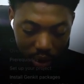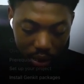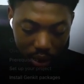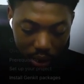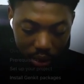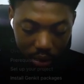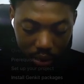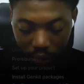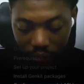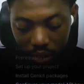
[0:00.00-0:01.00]
then
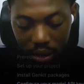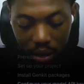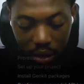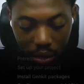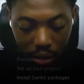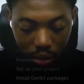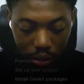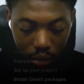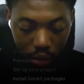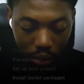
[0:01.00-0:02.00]

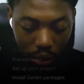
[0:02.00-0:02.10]
console